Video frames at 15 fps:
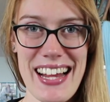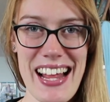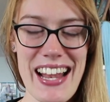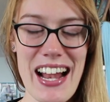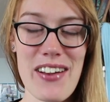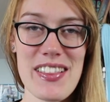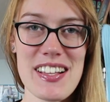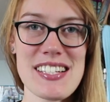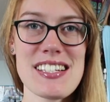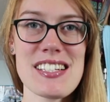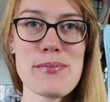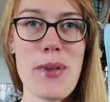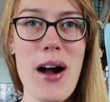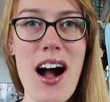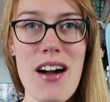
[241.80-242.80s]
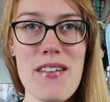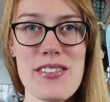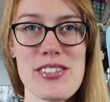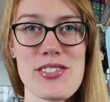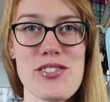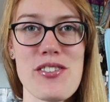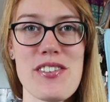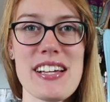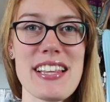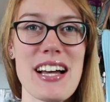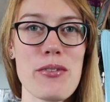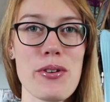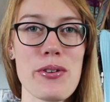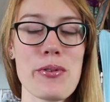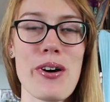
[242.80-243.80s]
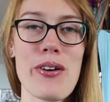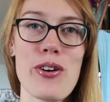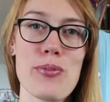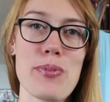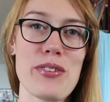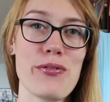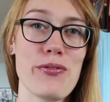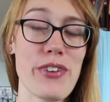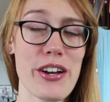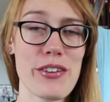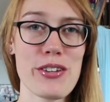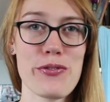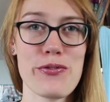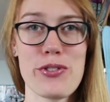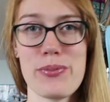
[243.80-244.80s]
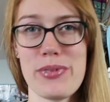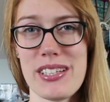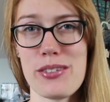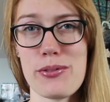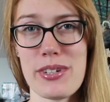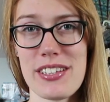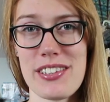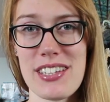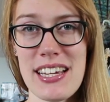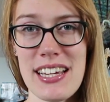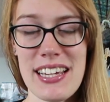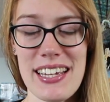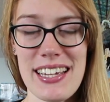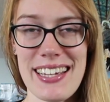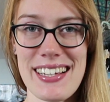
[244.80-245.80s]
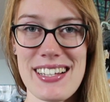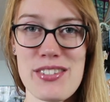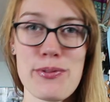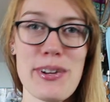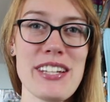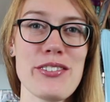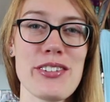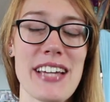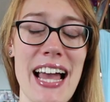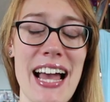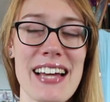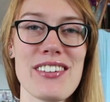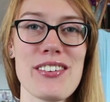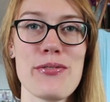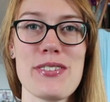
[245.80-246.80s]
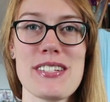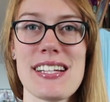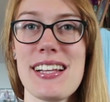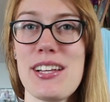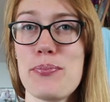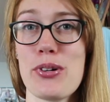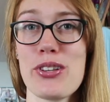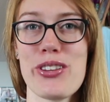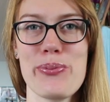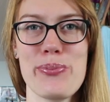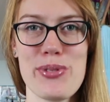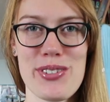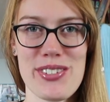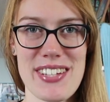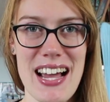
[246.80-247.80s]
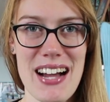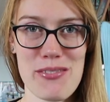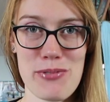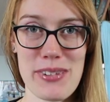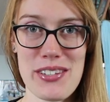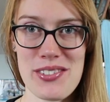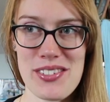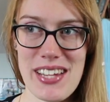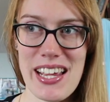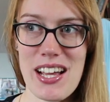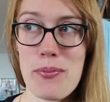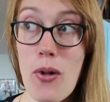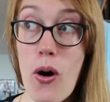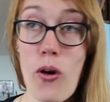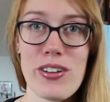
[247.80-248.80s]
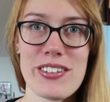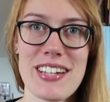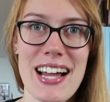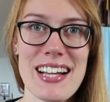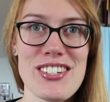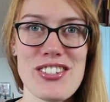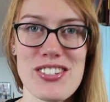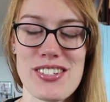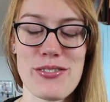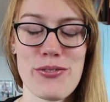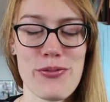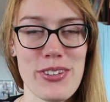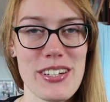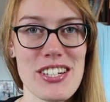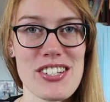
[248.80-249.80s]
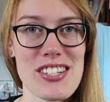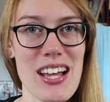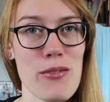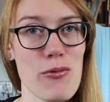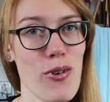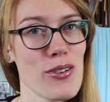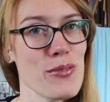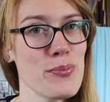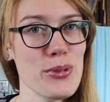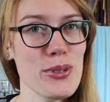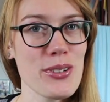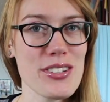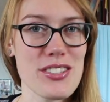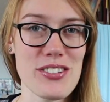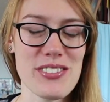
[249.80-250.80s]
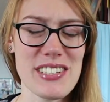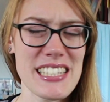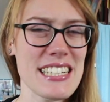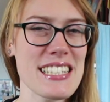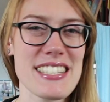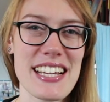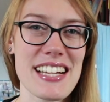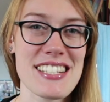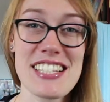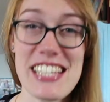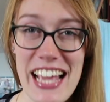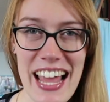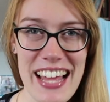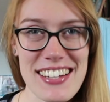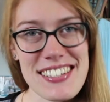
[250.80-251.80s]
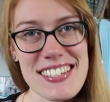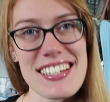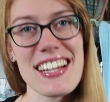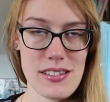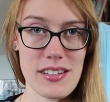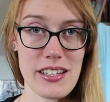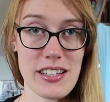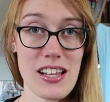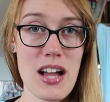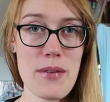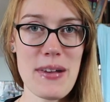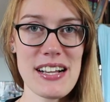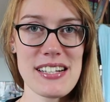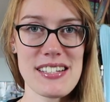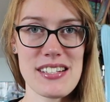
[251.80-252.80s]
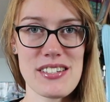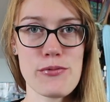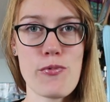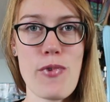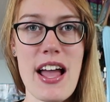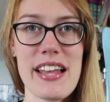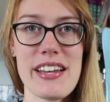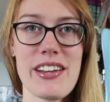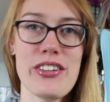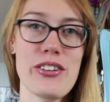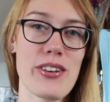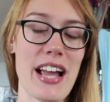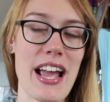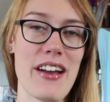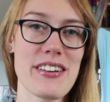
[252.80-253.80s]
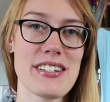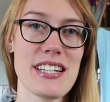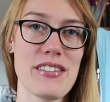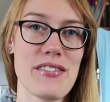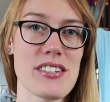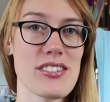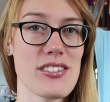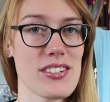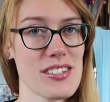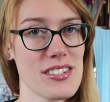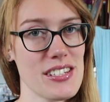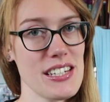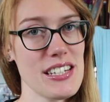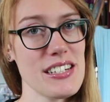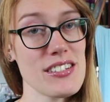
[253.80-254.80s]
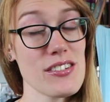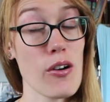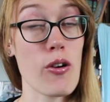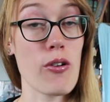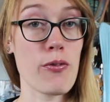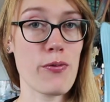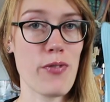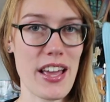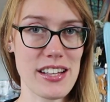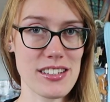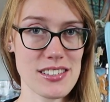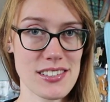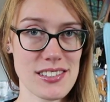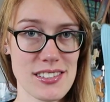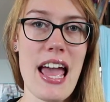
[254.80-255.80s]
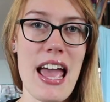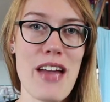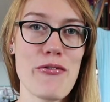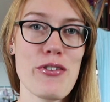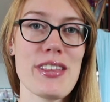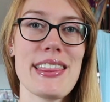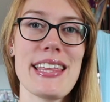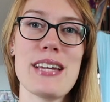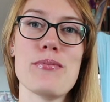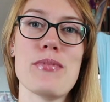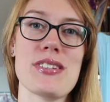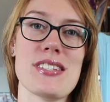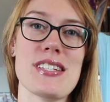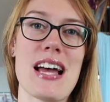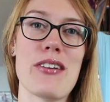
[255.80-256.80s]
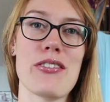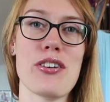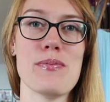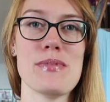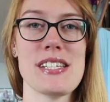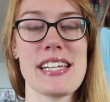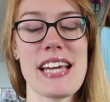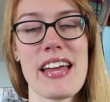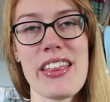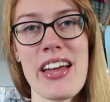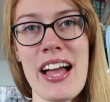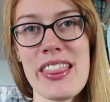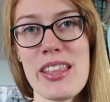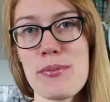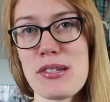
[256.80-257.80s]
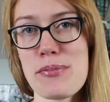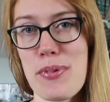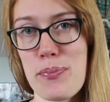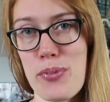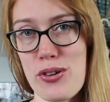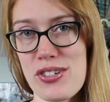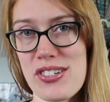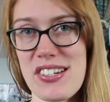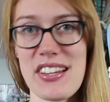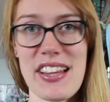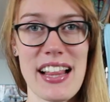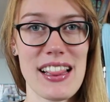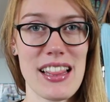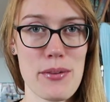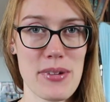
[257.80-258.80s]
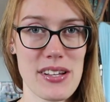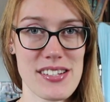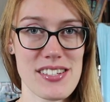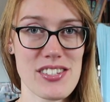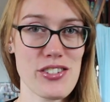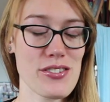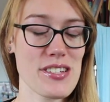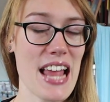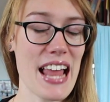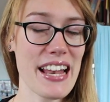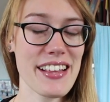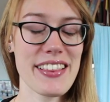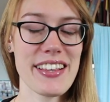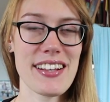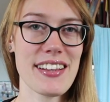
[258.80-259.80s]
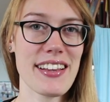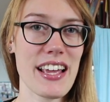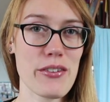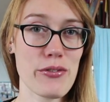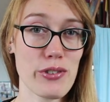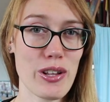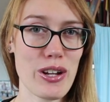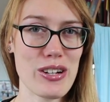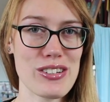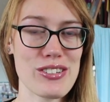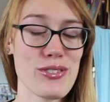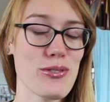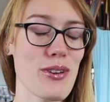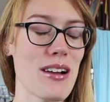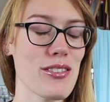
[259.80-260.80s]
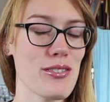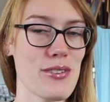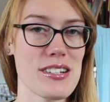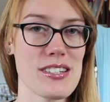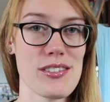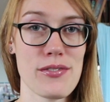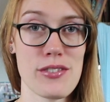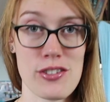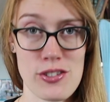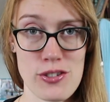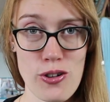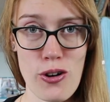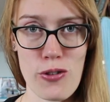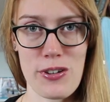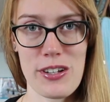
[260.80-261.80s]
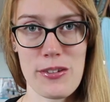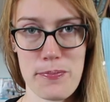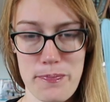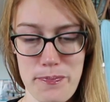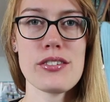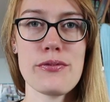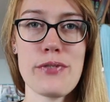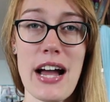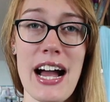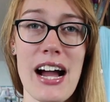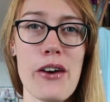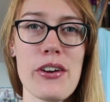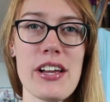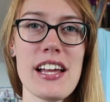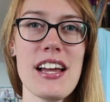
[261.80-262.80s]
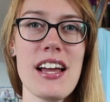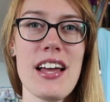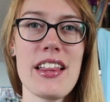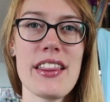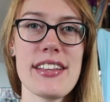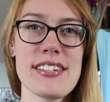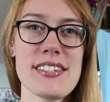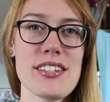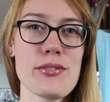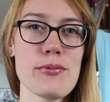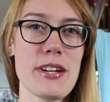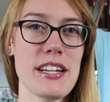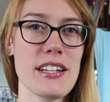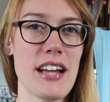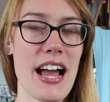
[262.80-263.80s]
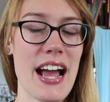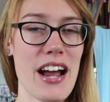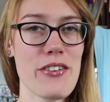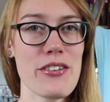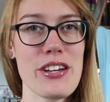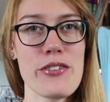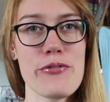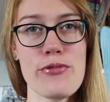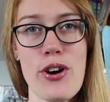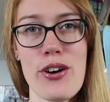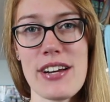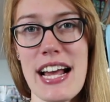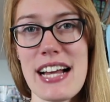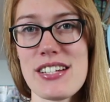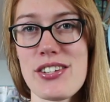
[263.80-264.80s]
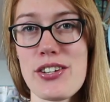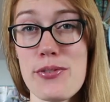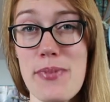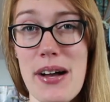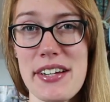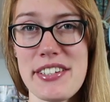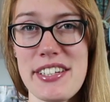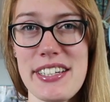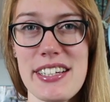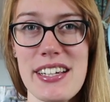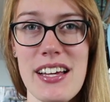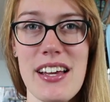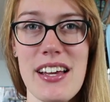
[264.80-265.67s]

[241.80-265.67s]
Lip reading: Now this is a part of the story that we will all be very familiar with. It is when you cannot physically put the book down, where you stay up all night just to finish that one book because you need to get to the end. So the climax is when your character either succeeds or fails. Everything must now come together and they must be pushed to their limits and use anything that they have learned throughout the rest of the story. So for Harry, this is when Harry, Ron and Hermione